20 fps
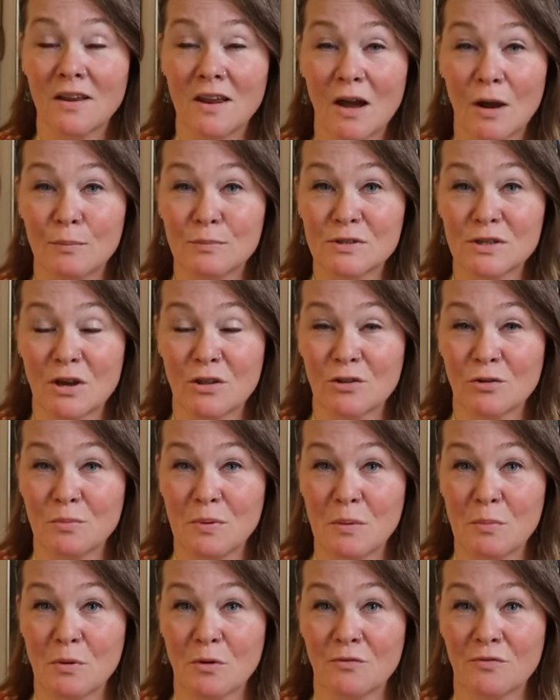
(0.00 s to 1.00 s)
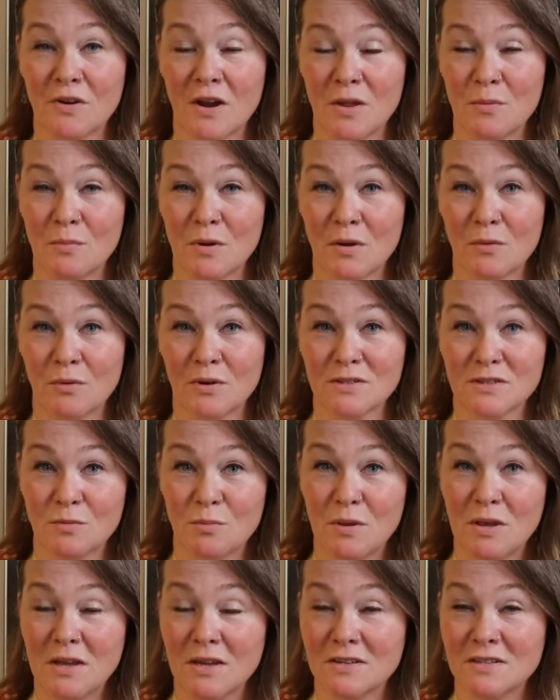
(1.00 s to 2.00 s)
It helps other people find my
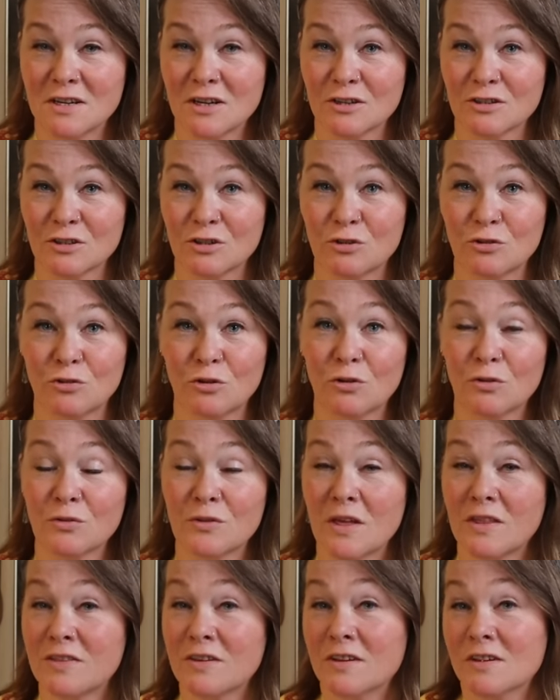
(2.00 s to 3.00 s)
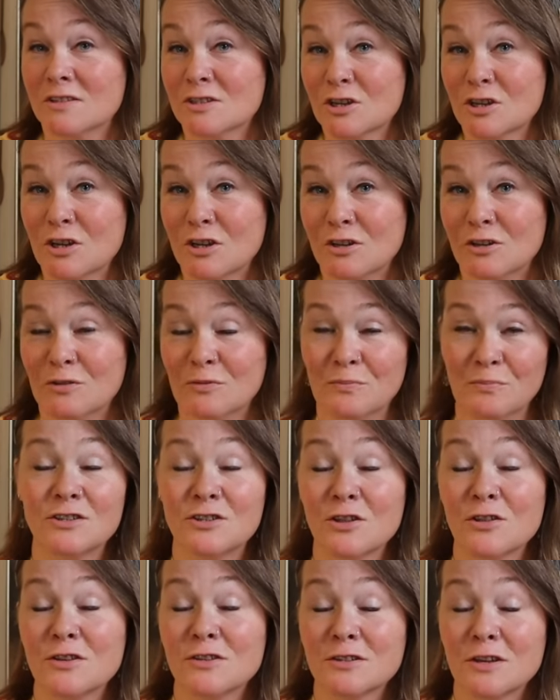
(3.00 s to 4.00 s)
recipe and tells Google that it's good.
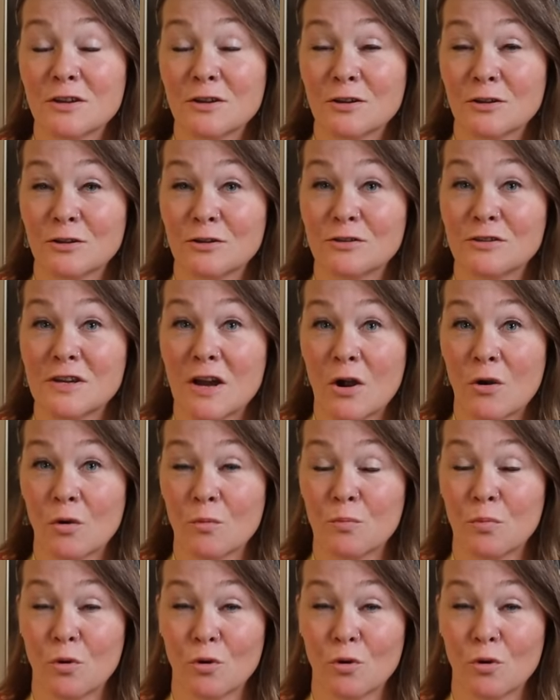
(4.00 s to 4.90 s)
So this concludes our